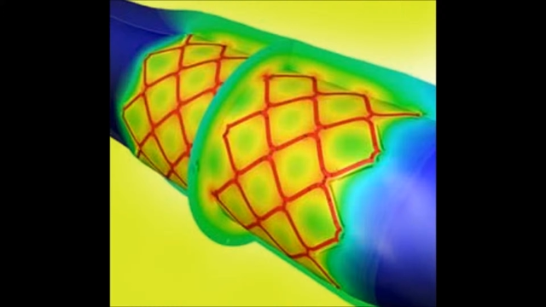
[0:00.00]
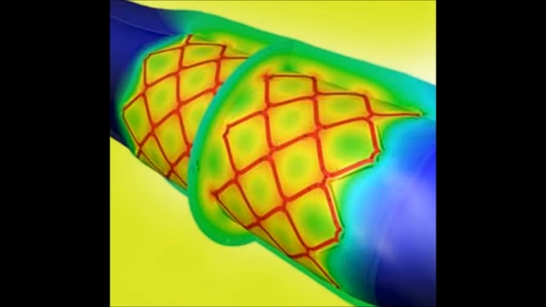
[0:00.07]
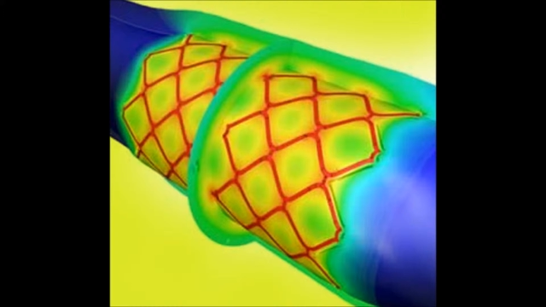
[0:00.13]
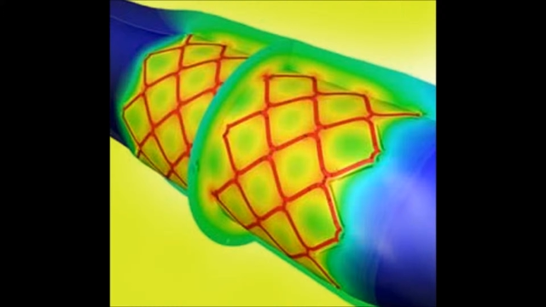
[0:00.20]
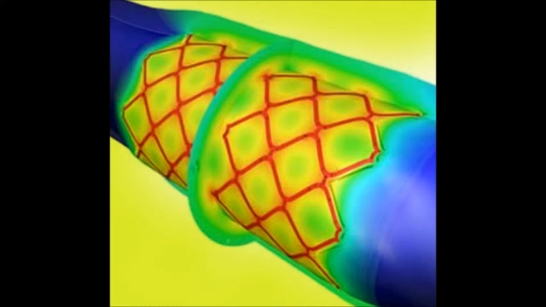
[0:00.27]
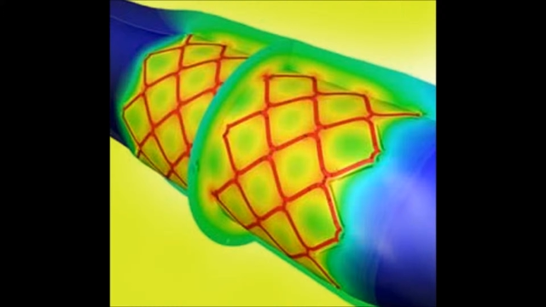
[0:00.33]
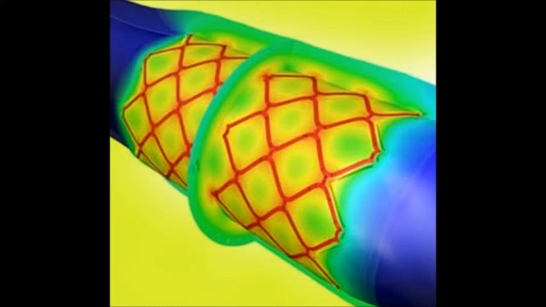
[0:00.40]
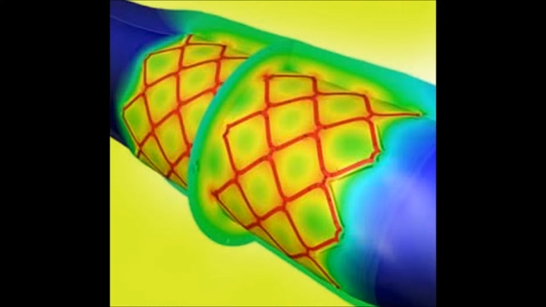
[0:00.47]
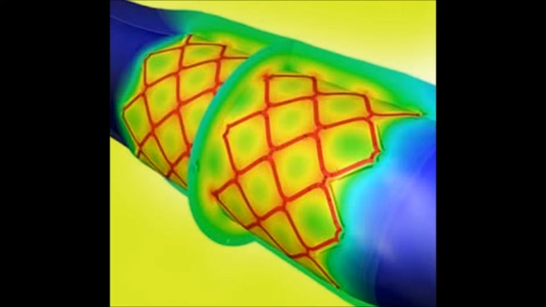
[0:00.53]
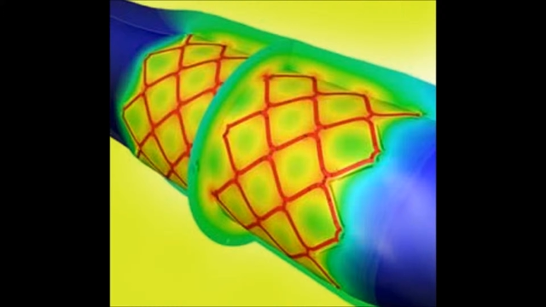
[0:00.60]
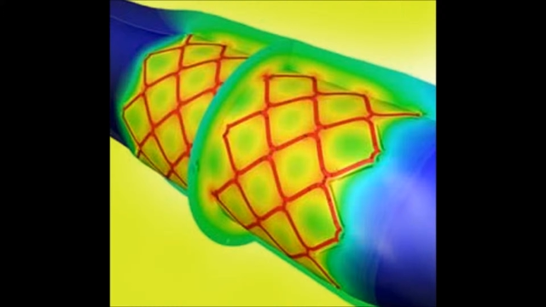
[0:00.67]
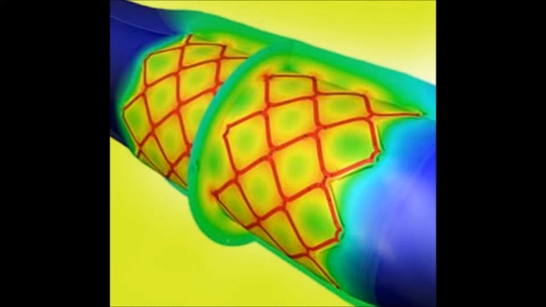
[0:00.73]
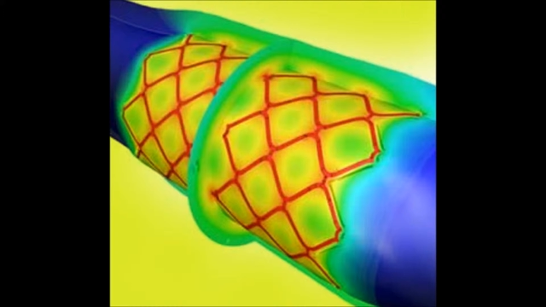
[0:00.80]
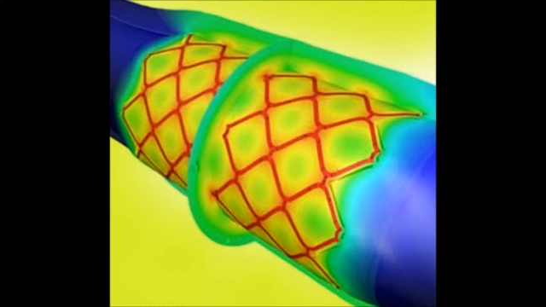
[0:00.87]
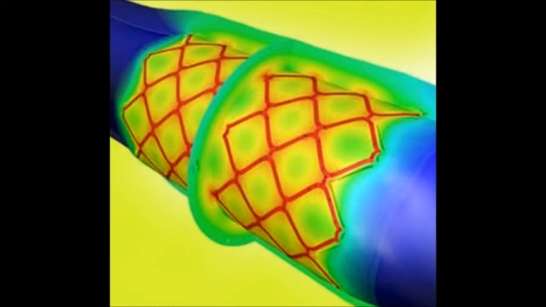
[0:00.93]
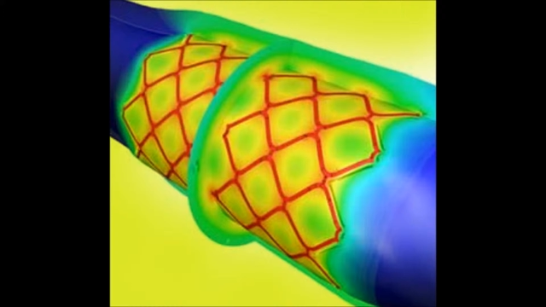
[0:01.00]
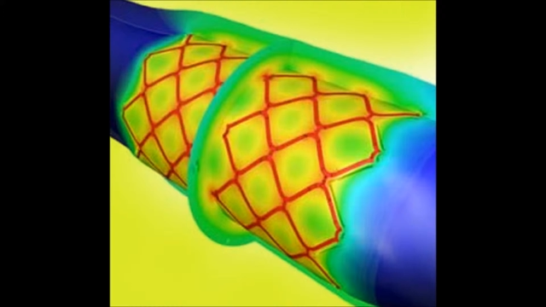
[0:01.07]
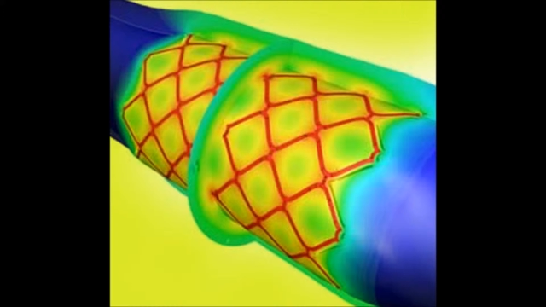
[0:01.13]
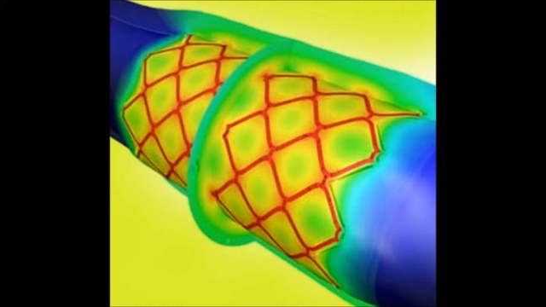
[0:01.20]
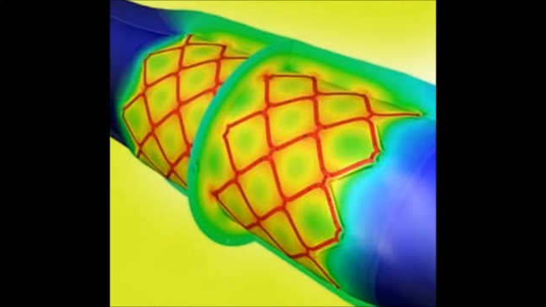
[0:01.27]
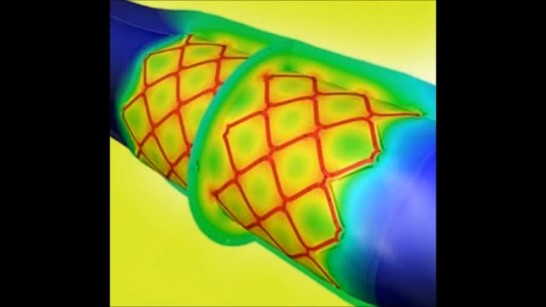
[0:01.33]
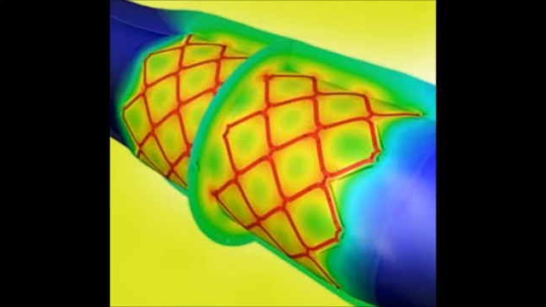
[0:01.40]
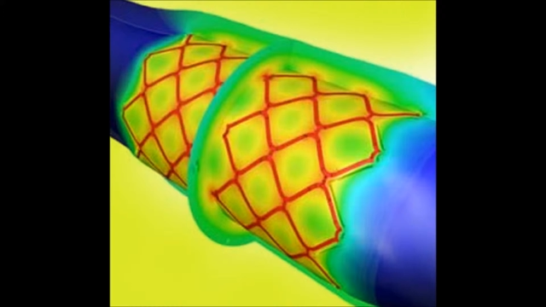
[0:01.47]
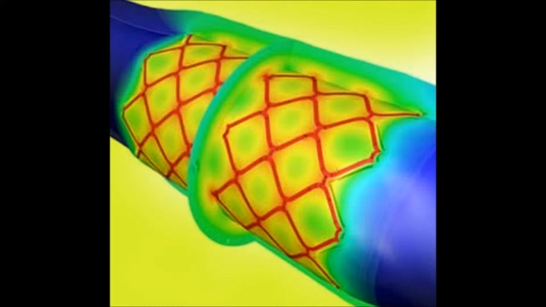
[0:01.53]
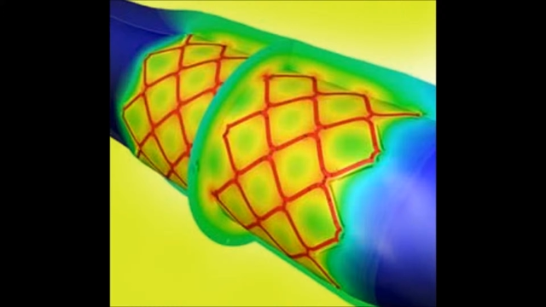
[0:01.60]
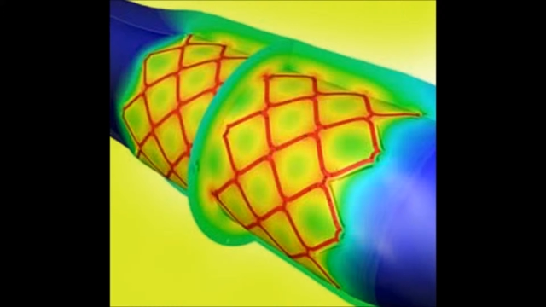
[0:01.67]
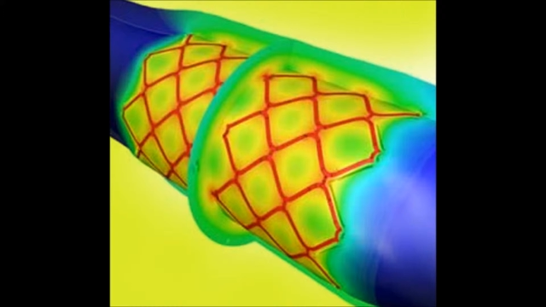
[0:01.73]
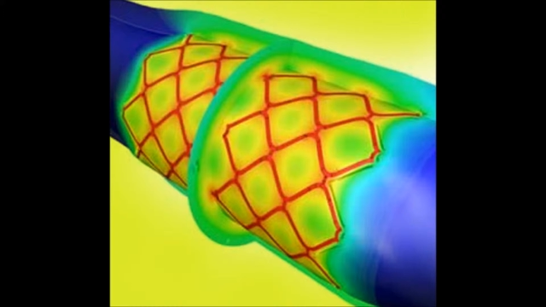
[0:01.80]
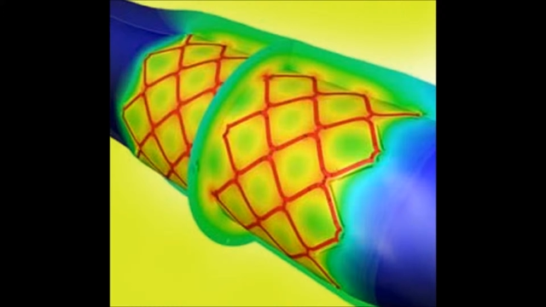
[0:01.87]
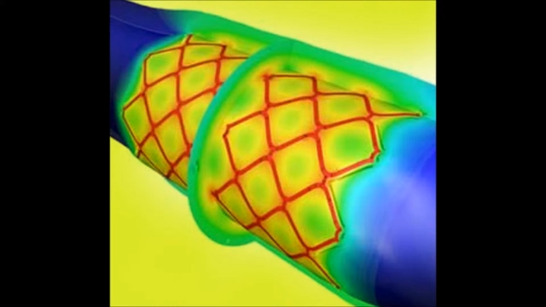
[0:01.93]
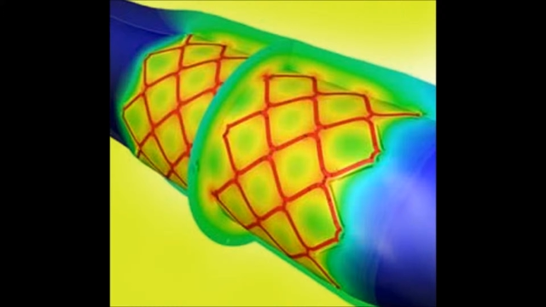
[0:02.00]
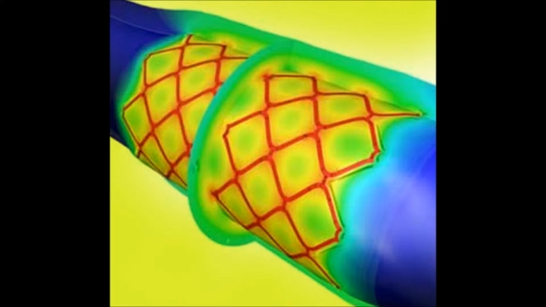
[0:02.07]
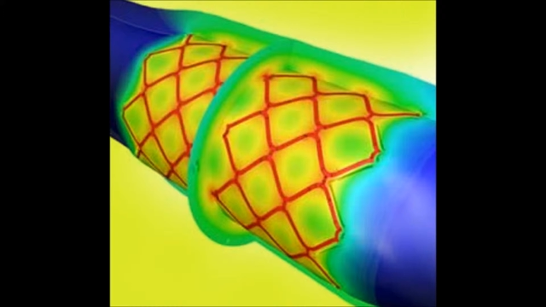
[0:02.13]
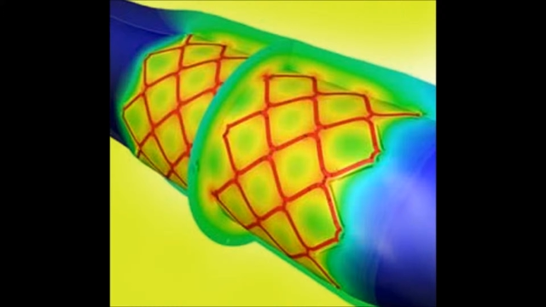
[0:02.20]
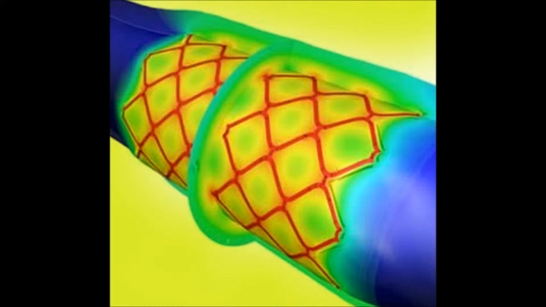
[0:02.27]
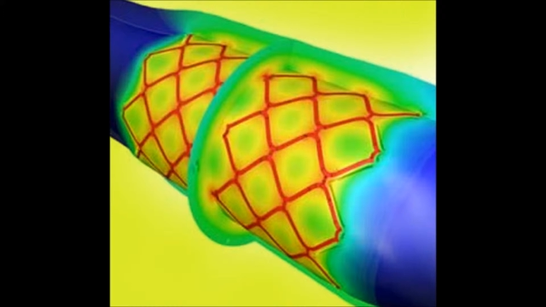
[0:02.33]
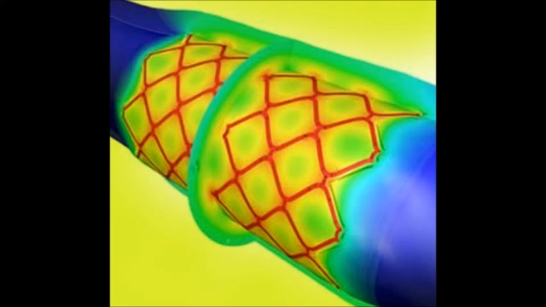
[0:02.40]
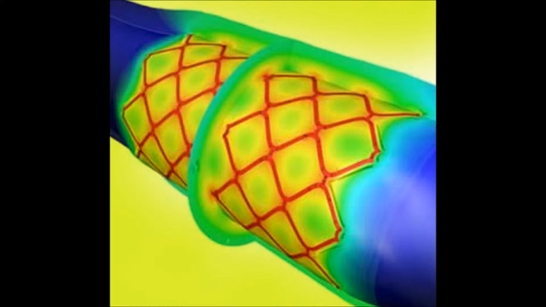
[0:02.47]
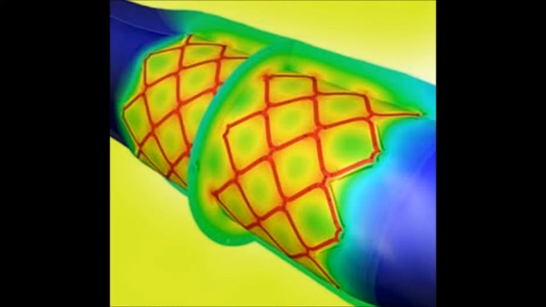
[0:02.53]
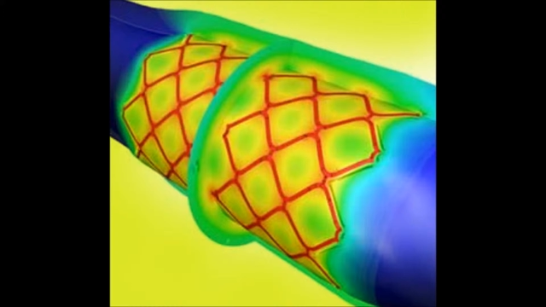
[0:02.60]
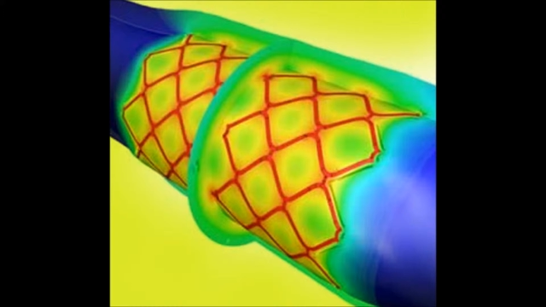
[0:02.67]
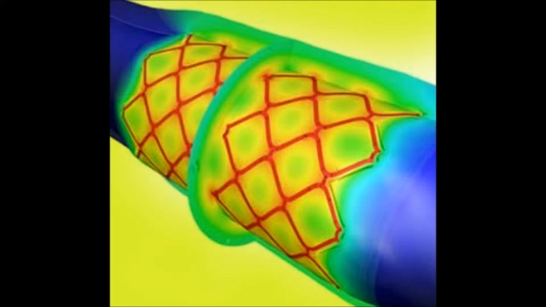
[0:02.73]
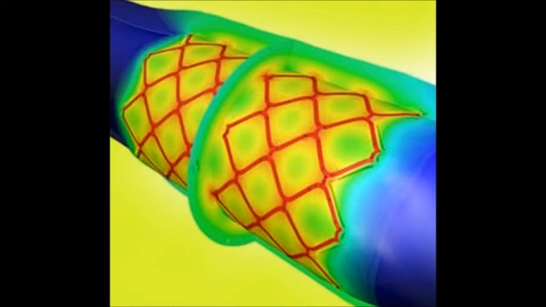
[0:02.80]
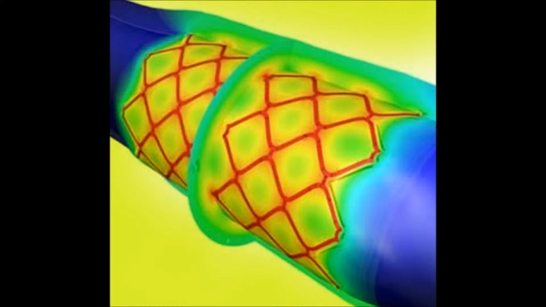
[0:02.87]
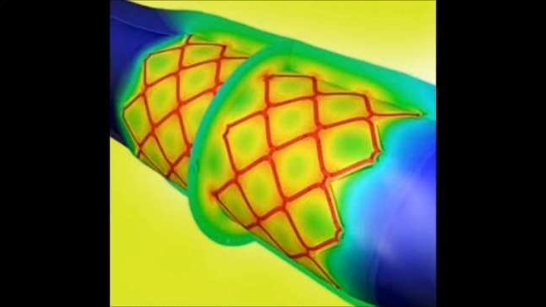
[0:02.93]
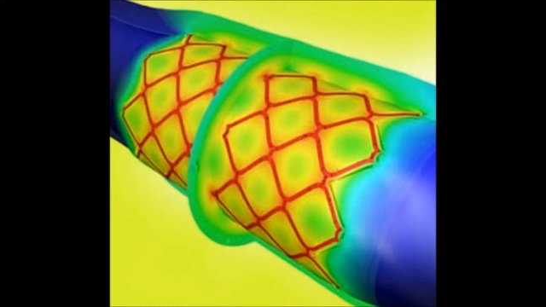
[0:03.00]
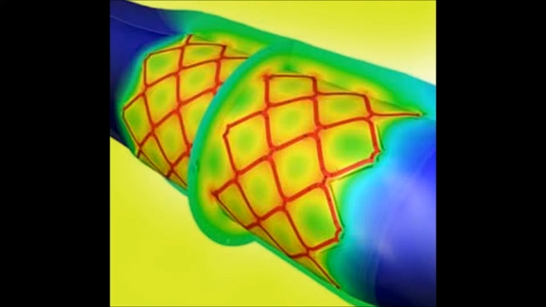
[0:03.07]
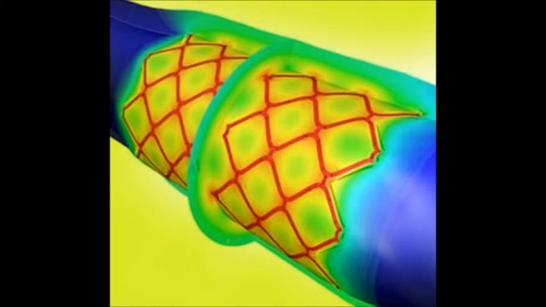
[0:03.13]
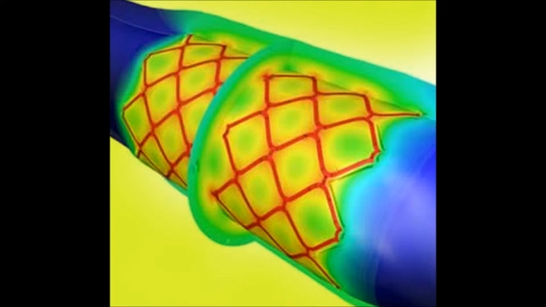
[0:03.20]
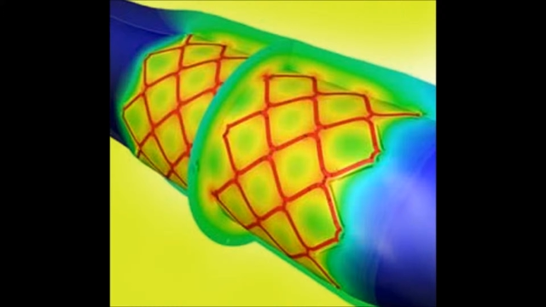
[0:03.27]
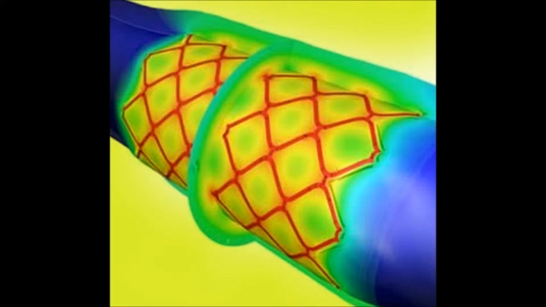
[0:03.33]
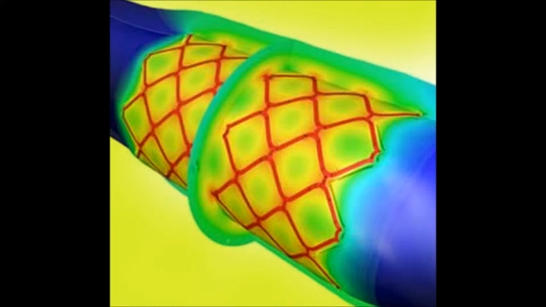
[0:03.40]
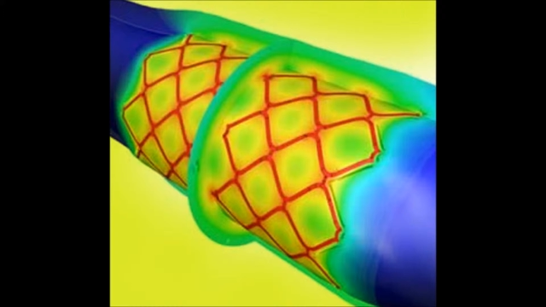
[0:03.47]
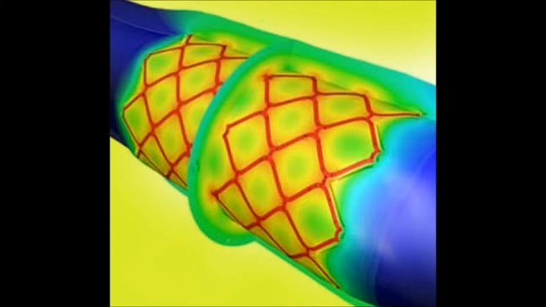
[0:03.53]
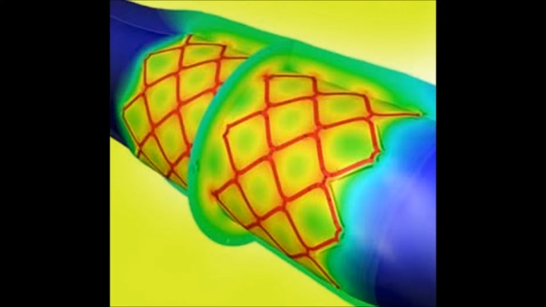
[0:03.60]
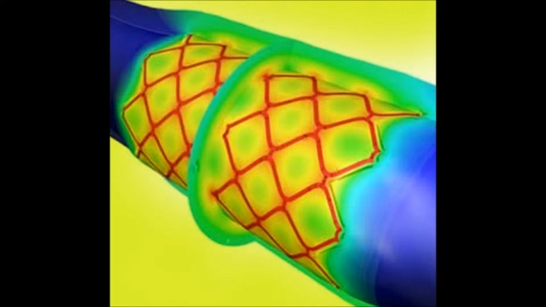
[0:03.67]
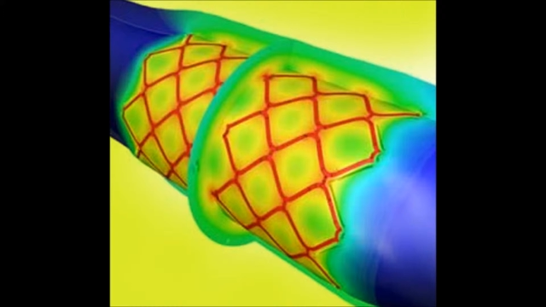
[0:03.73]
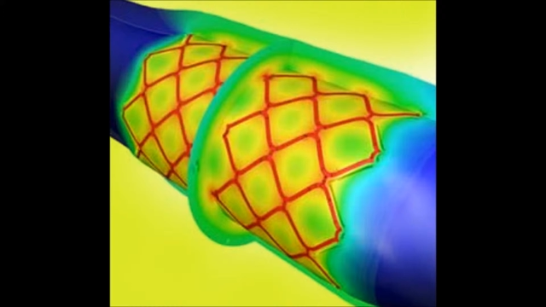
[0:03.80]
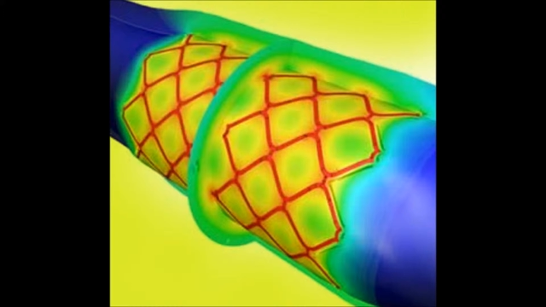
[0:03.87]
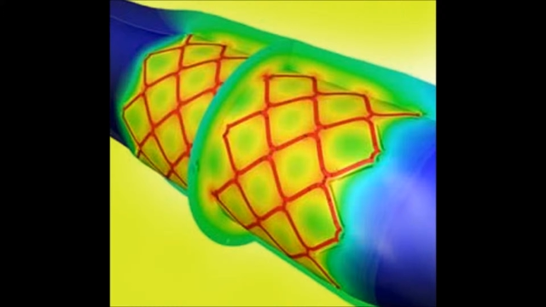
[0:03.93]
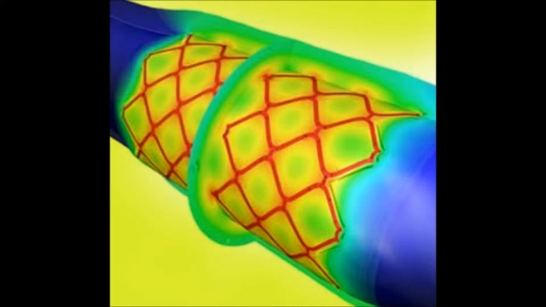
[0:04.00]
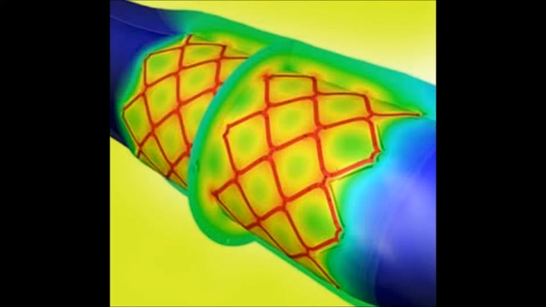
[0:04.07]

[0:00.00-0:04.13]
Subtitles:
(no speaker visible)